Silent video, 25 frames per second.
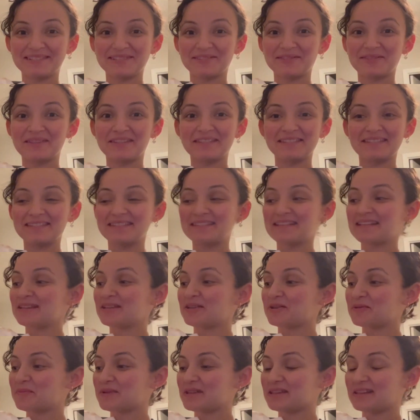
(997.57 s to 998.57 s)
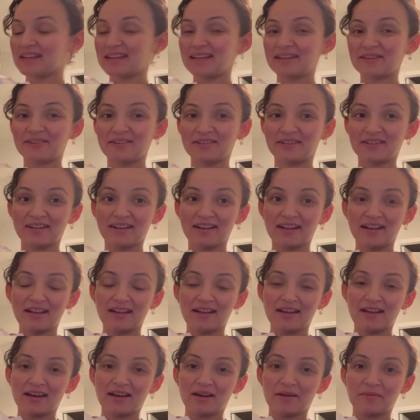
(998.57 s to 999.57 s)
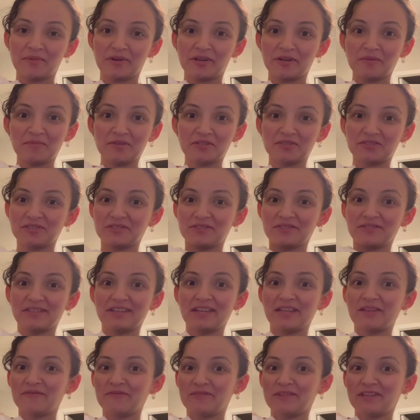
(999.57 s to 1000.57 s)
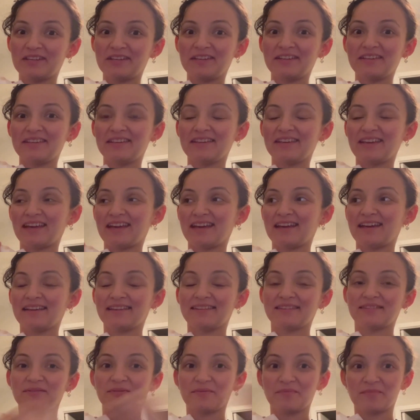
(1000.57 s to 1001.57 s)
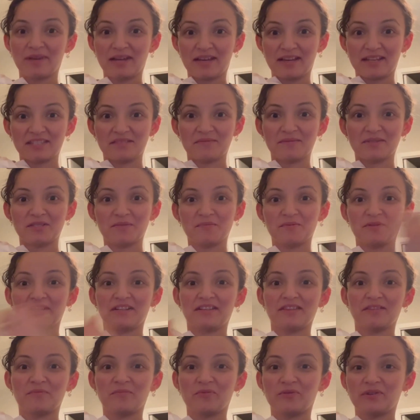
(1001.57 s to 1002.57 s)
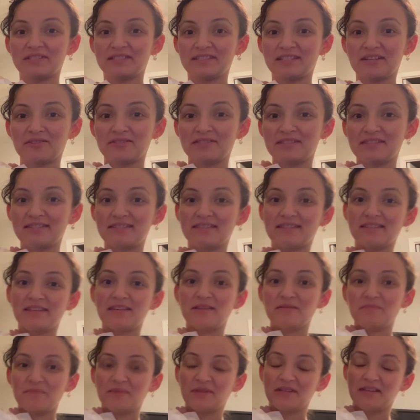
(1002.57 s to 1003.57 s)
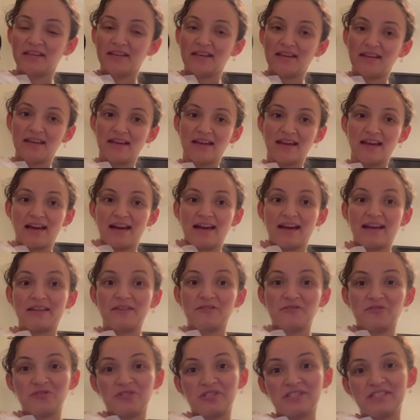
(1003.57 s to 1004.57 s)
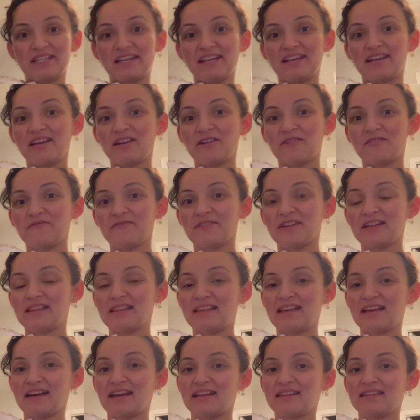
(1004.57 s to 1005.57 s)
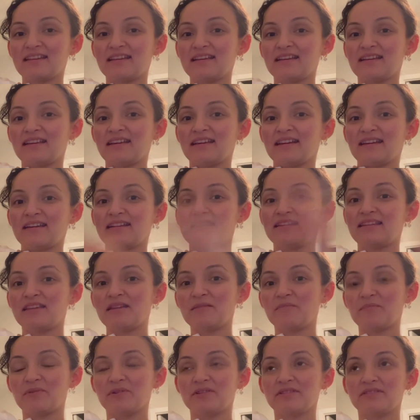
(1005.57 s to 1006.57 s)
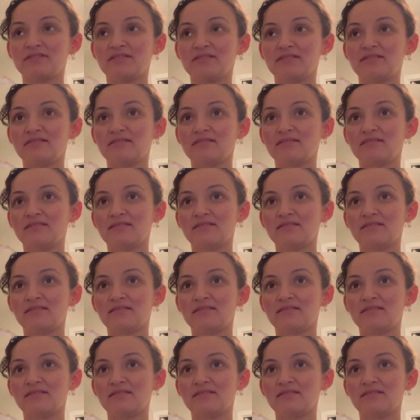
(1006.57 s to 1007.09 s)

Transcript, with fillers: So this is a little bit later, um, pretty much evening and my husband's putting the boys down to sleep. I usually take care of Eliana and he puts